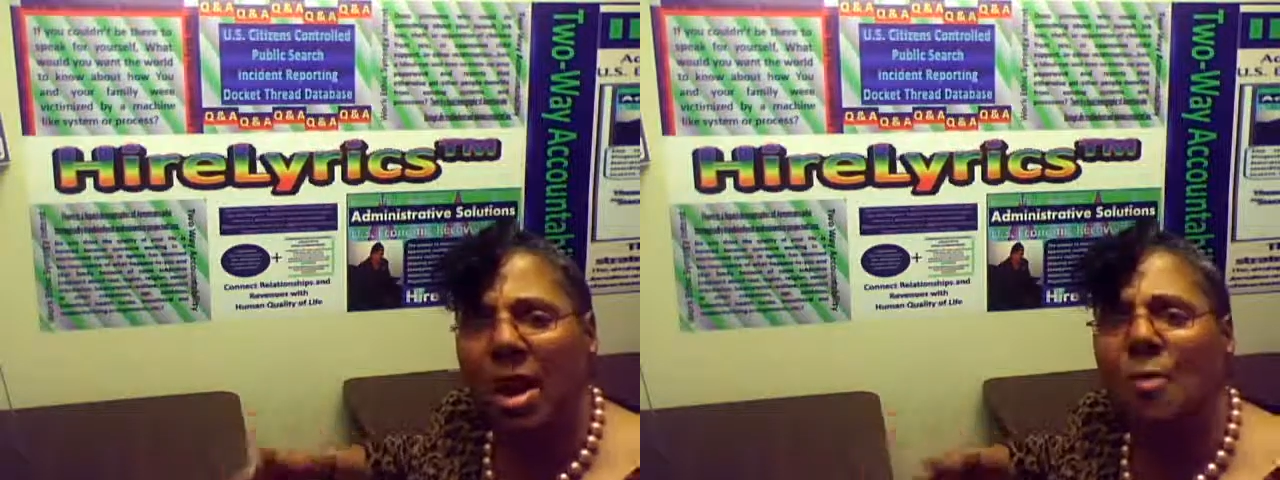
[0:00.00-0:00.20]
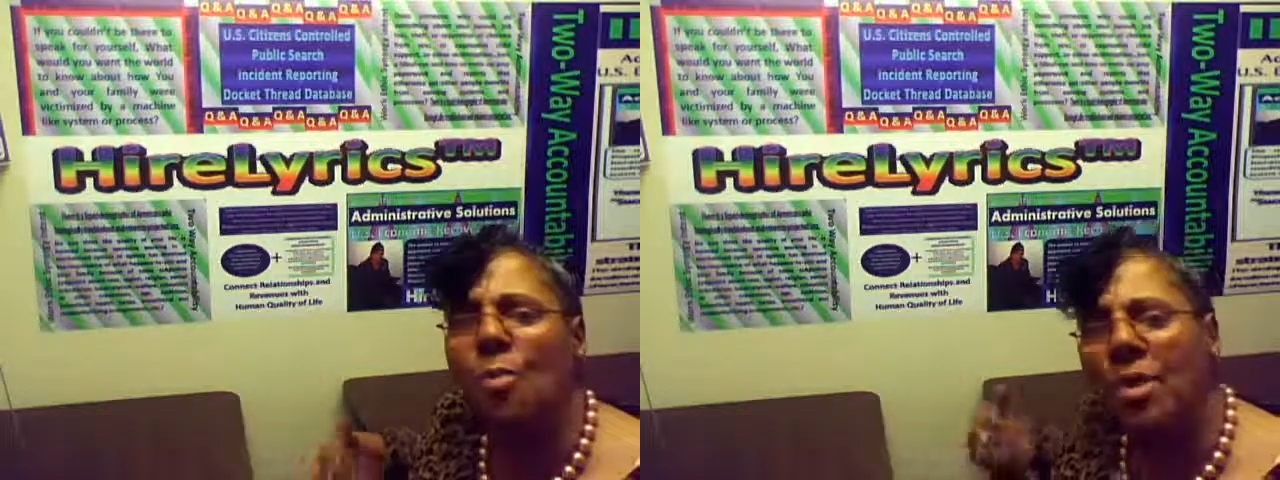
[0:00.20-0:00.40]

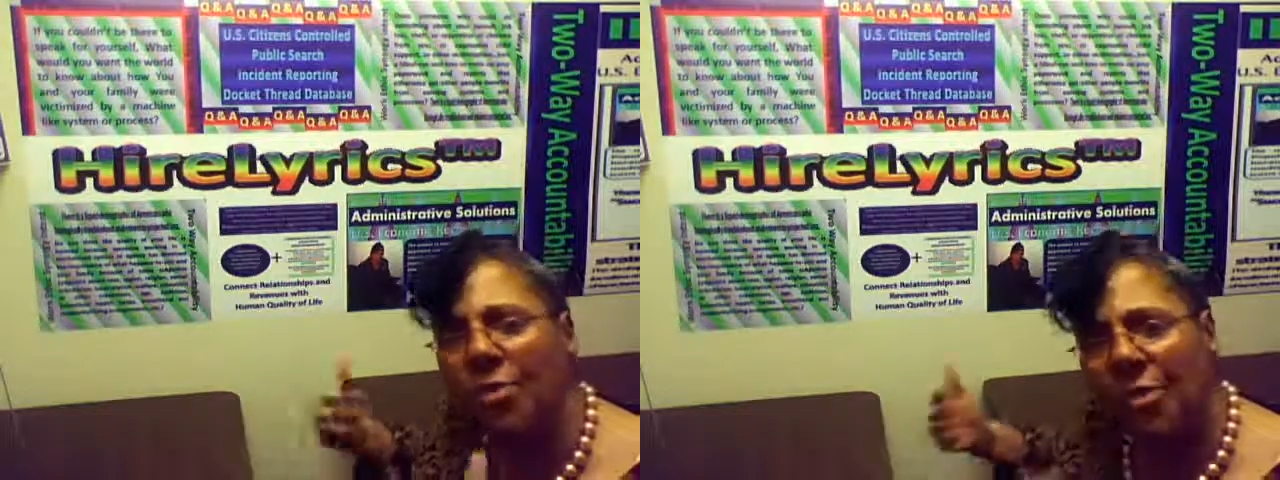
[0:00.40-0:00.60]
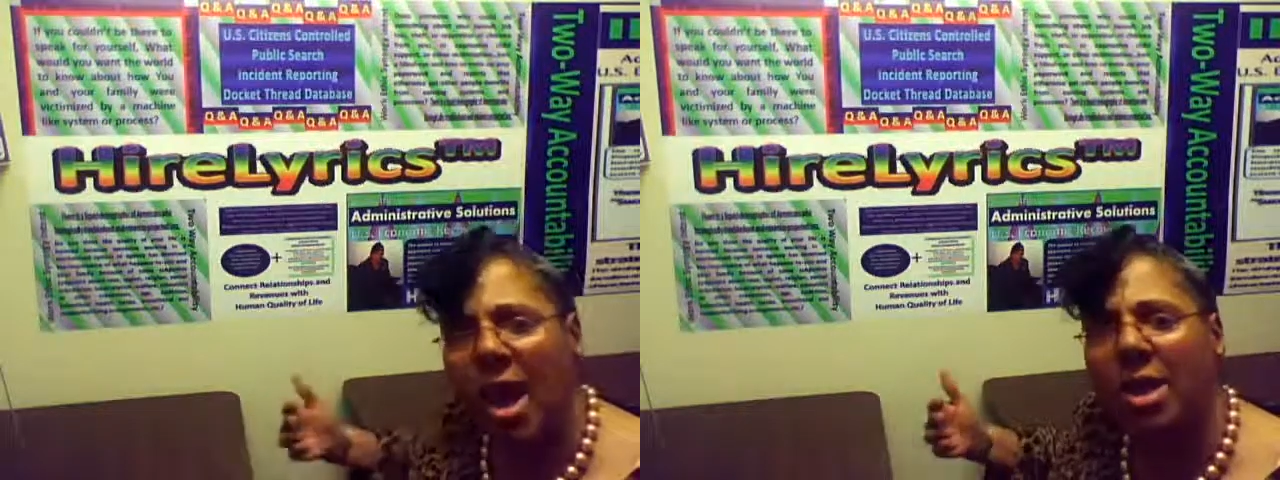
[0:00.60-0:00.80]
And
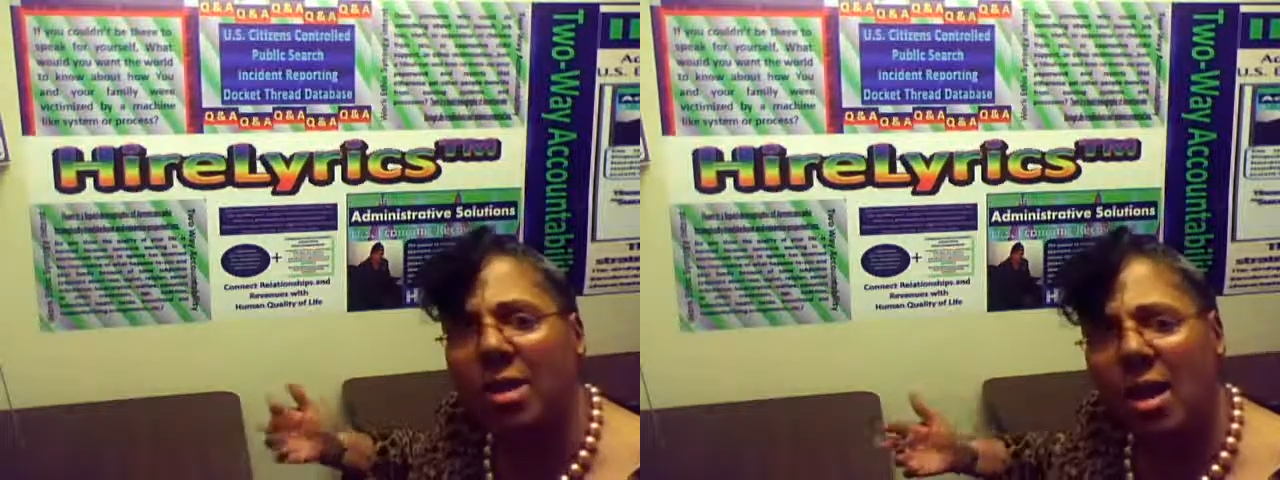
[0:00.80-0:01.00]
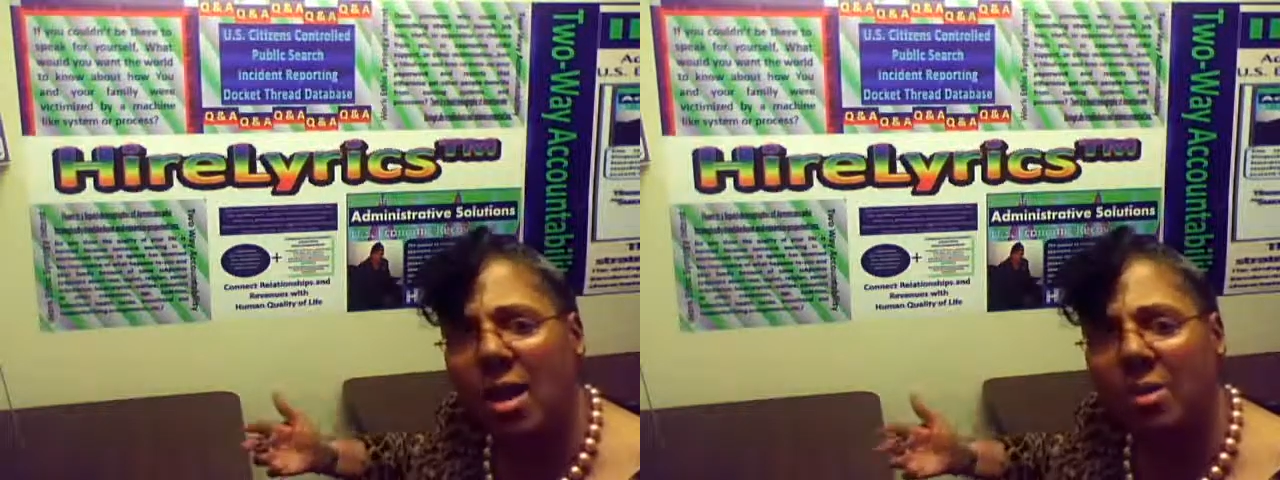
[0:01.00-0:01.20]
with that
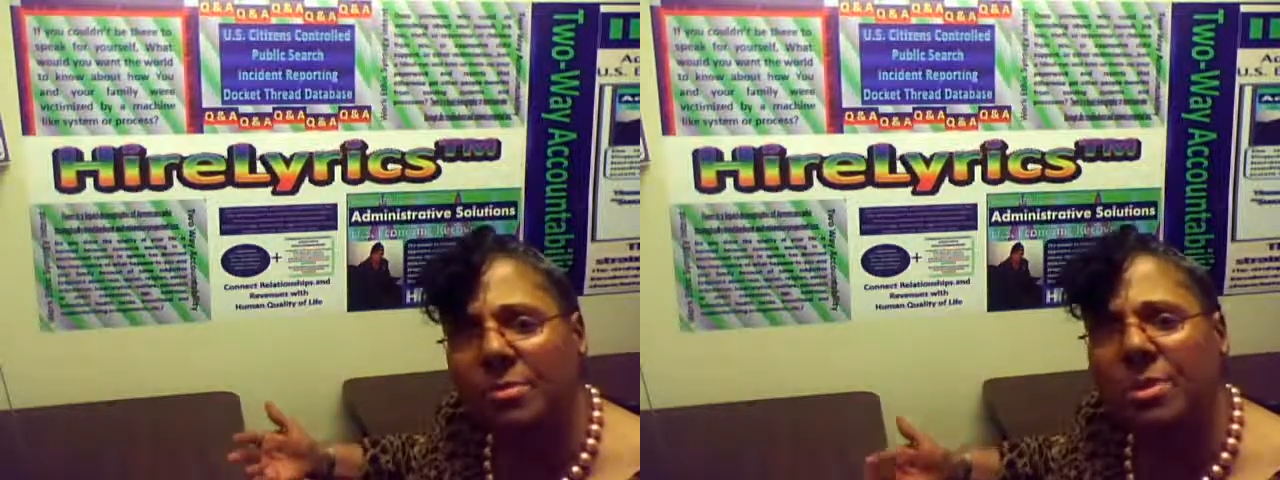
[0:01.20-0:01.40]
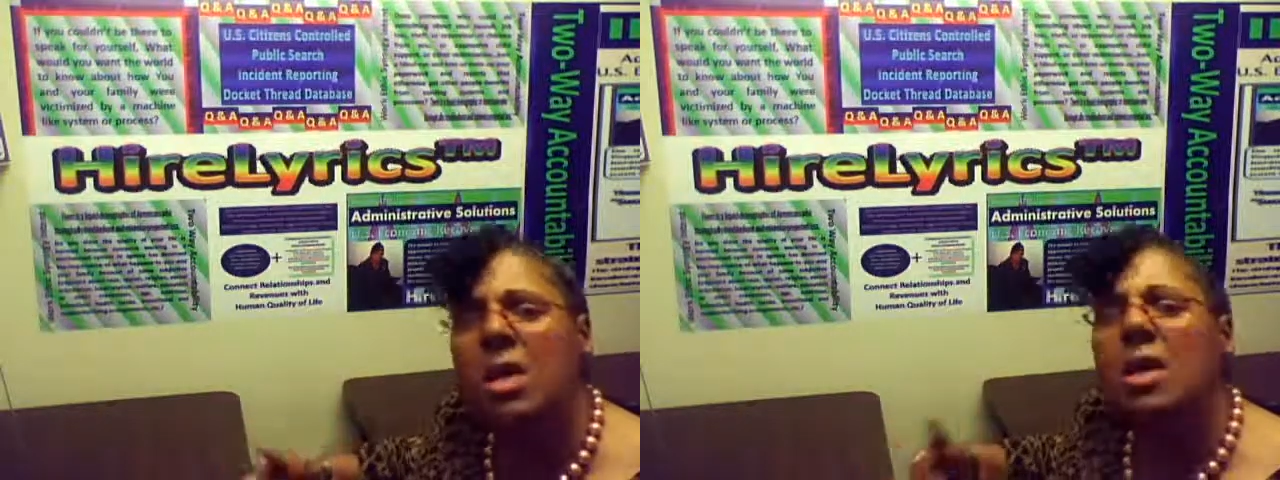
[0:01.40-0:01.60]

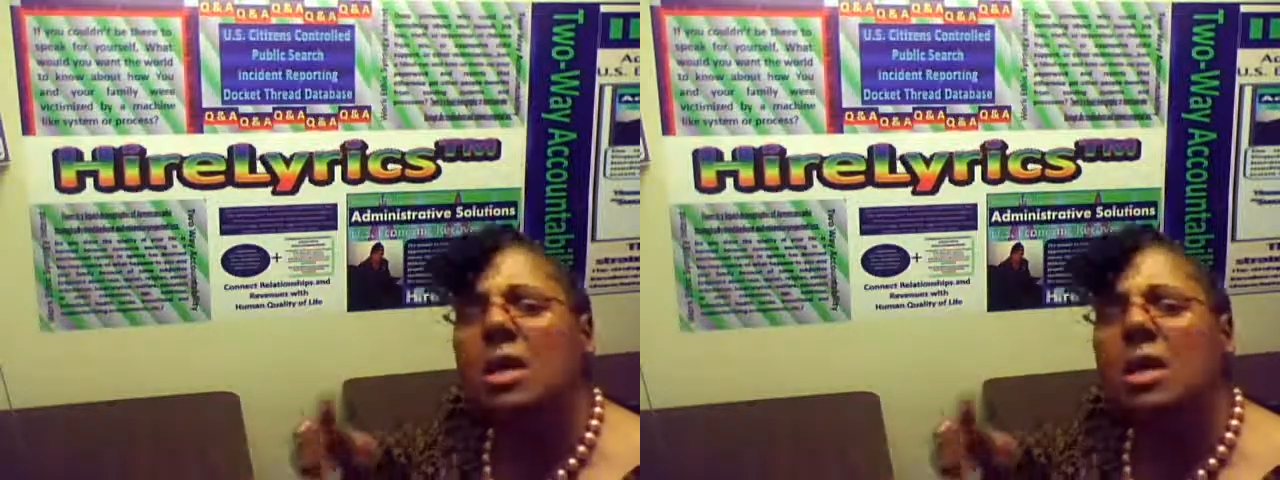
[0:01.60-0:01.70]
comes